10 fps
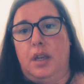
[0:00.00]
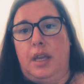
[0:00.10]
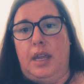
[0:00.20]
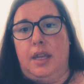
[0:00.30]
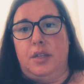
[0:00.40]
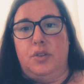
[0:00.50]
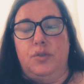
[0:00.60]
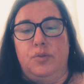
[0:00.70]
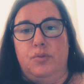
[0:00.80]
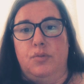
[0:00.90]
and
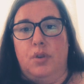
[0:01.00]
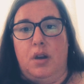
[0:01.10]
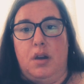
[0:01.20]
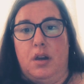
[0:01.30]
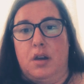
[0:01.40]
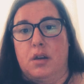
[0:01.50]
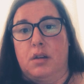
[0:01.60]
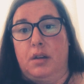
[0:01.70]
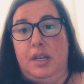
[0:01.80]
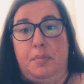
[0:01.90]
you
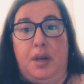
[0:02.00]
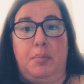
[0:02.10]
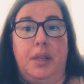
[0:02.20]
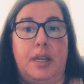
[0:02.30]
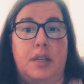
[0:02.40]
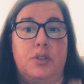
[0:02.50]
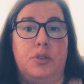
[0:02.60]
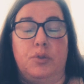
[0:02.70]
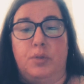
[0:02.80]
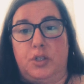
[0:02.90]
are in public
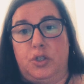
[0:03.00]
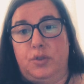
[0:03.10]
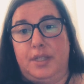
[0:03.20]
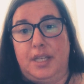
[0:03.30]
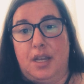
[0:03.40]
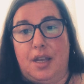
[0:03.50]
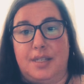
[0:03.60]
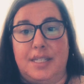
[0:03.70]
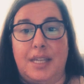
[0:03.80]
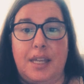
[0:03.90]
to what you see
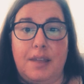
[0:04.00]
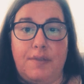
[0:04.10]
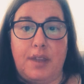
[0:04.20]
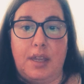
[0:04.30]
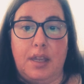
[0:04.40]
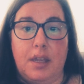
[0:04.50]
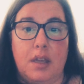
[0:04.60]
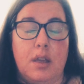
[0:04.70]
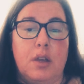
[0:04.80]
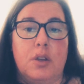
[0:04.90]
on TV
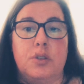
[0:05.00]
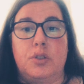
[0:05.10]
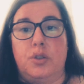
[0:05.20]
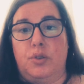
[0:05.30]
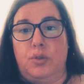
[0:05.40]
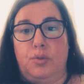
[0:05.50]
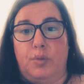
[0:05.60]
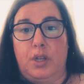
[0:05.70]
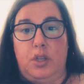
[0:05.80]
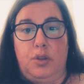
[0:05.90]
to
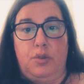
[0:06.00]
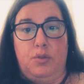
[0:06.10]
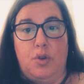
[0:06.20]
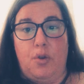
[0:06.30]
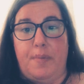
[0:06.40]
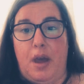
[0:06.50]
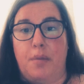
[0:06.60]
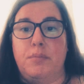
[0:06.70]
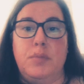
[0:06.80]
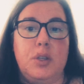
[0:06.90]
what you know
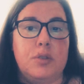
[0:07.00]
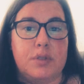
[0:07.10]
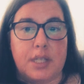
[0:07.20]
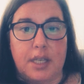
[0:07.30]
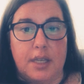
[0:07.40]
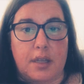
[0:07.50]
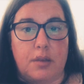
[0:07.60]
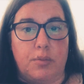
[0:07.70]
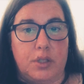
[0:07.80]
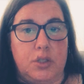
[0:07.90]
about
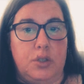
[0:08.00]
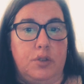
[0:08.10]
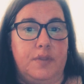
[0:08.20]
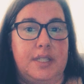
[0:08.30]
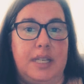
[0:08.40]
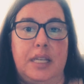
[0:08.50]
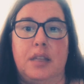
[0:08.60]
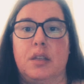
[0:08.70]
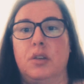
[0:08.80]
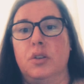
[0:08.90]
music, what you've seen
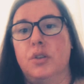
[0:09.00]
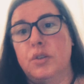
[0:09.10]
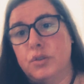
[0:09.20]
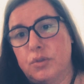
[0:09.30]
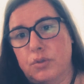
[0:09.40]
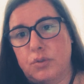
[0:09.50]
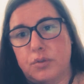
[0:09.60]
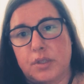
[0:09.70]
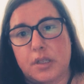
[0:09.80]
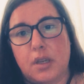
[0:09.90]
in the news.